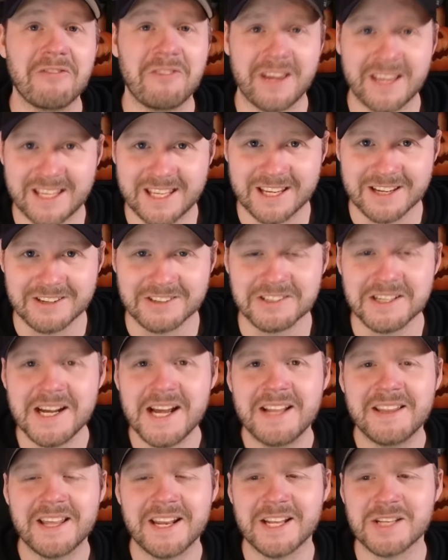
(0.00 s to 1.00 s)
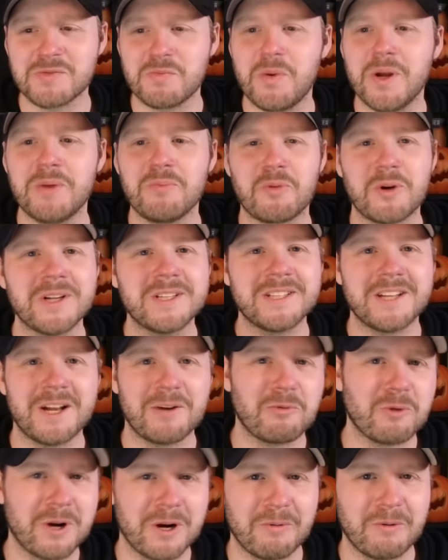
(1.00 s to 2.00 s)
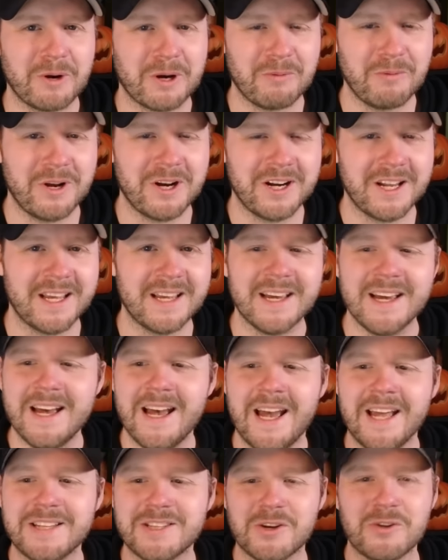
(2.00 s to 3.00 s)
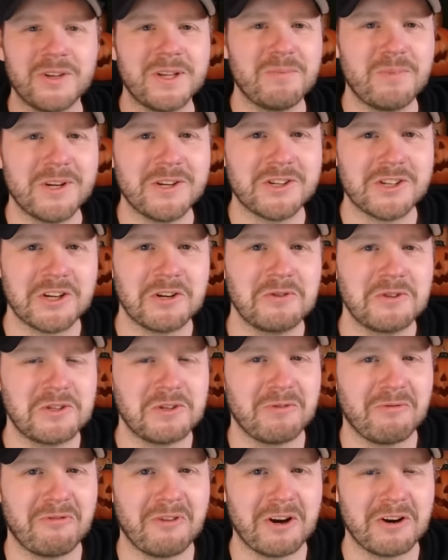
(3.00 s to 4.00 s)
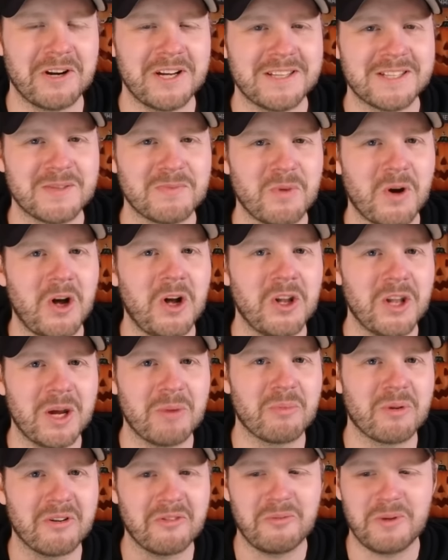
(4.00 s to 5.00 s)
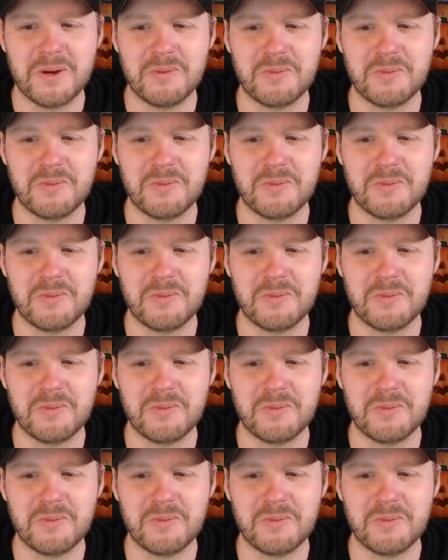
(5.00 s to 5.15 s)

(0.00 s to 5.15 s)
FAQ that has been printed on Warhammer Community, it's only been shown to a very small number of